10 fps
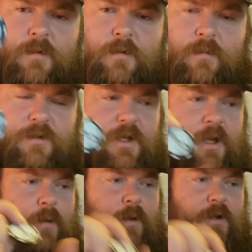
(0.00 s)
We'll see
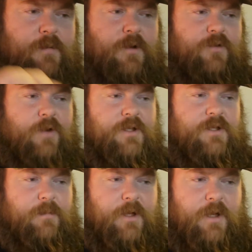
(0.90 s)
how it works. We're going to try
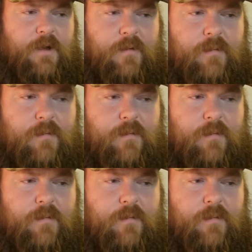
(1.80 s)
somebody out.